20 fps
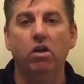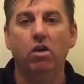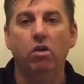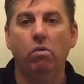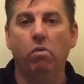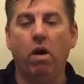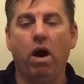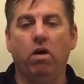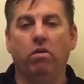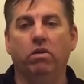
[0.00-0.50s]

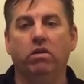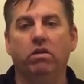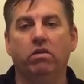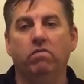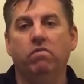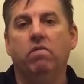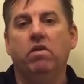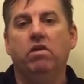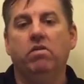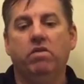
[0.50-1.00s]

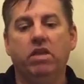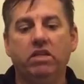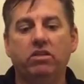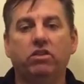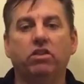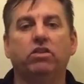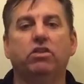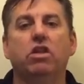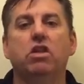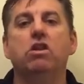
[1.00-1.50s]
Well,
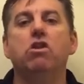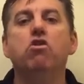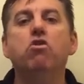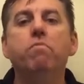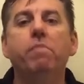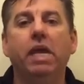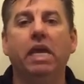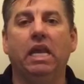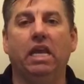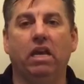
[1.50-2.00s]
this is the
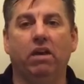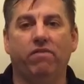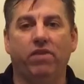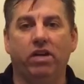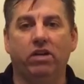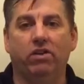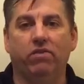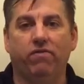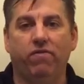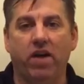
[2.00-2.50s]
new meaning of
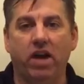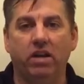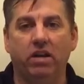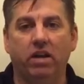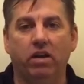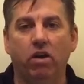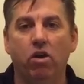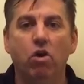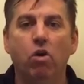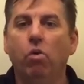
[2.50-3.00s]

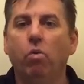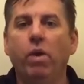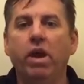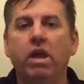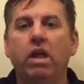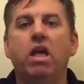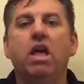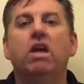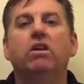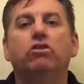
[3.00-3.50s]
underfunded.
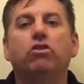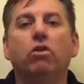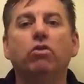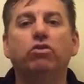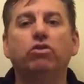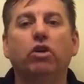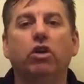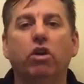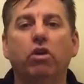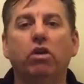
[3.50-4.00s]
Social
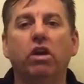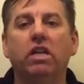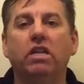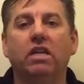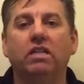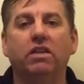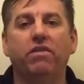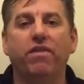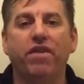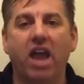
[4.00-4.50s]
Security
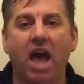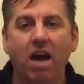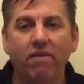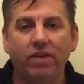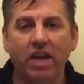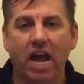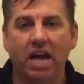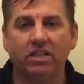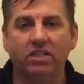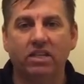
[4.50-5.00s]
doesn't even have
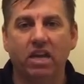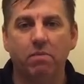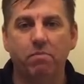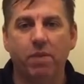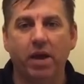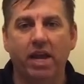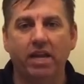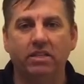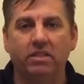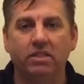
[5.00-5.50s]
an asset
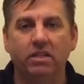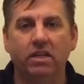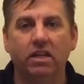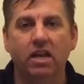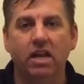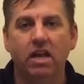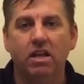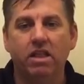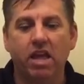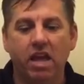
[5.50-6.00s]
base.
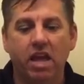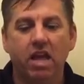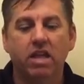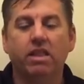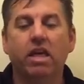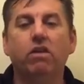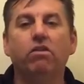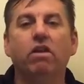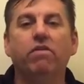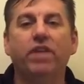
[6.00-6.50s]
They
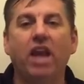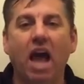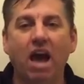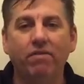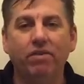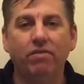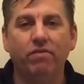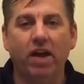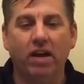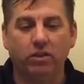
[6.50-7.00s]
don't even
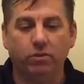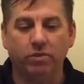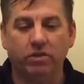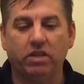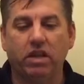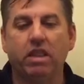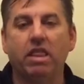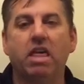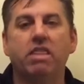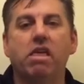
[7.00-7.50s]
have investments.
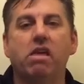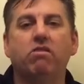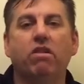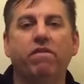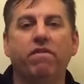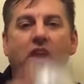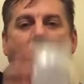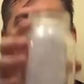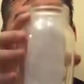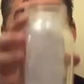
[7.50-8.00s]
They don't
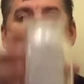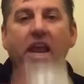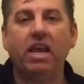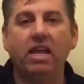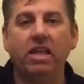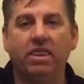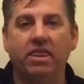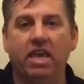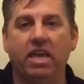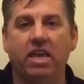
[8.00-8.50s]
even have
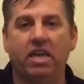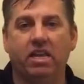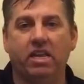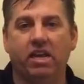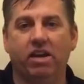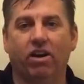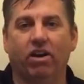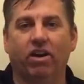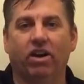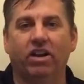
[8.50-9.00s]
anything in
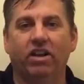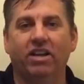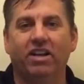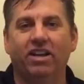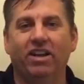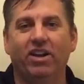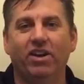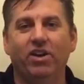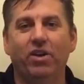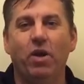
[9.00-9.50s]
here
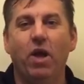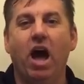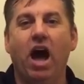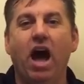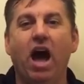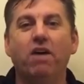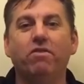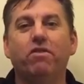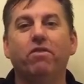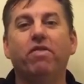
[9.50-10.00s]

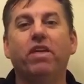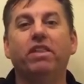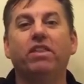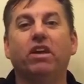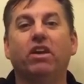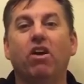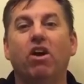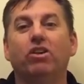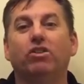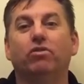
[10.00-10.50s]
other than
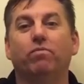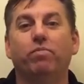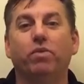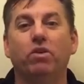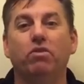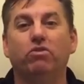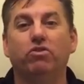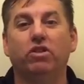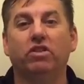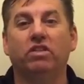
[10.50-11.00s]
the
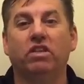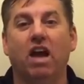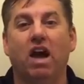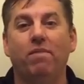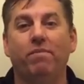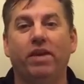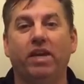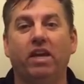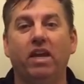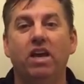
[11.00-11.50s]
contributions
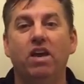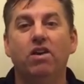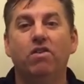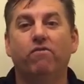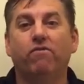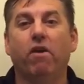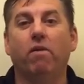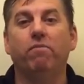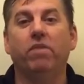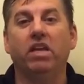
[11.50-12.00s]
coming
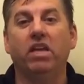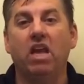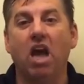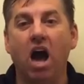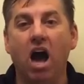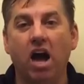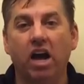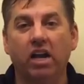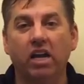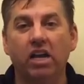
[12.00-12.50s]
from the
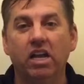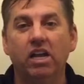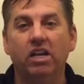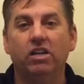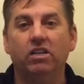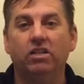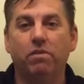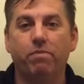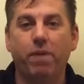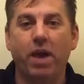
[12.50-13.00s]
young
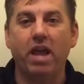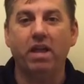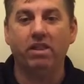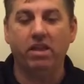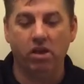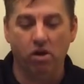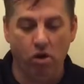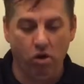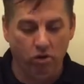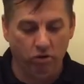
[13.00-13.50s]
to pay
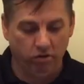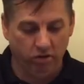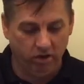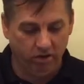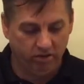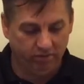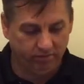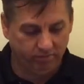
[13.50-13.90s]
the old.